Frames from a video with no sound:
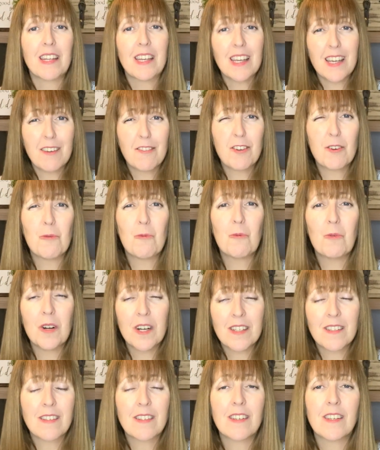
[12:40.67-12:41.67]
even
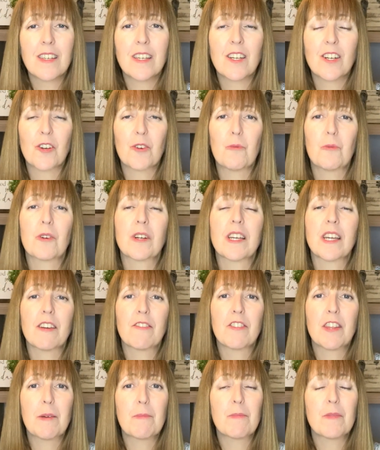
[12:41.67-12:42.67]
once a year will give
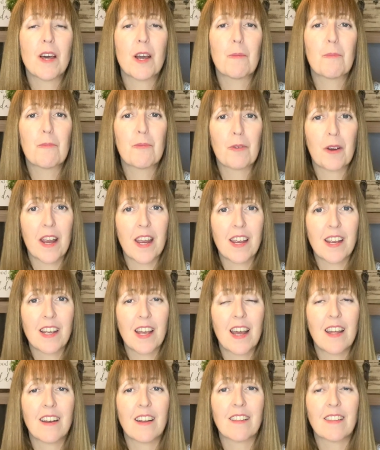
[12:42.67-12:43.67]
them a break
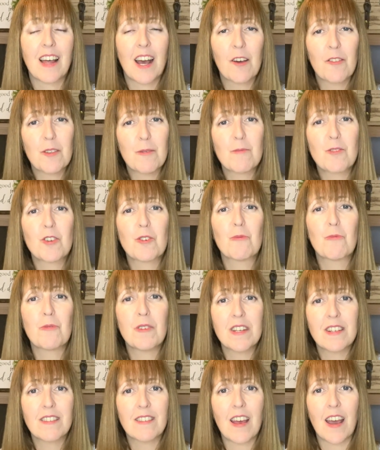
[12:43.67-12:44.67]
and allow them to
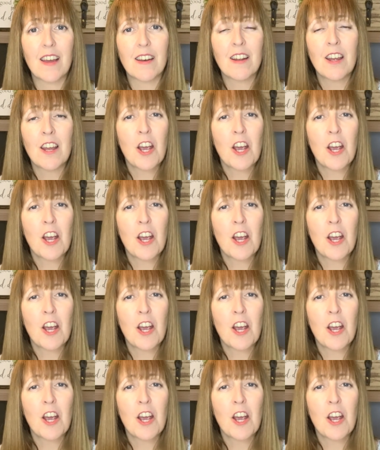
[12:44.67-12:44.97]
reset.